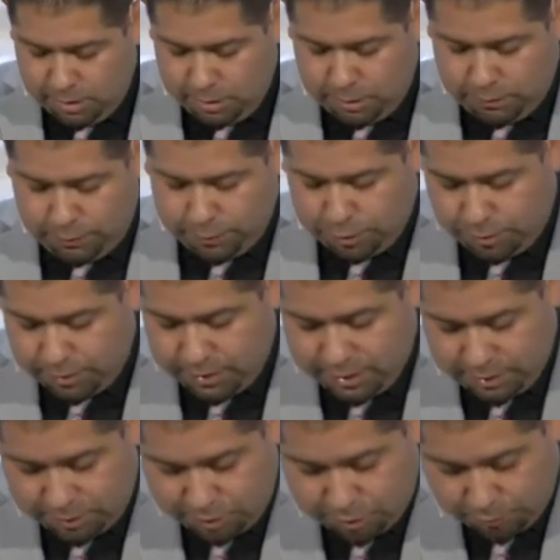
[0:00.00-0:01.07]
1
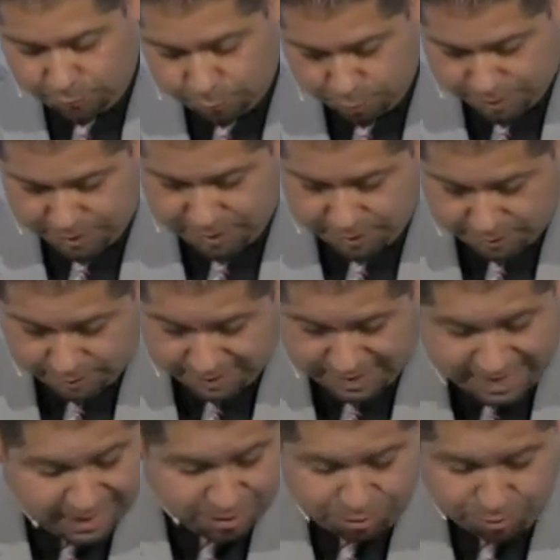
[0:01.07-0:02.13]
Corinthians 2:14 the natural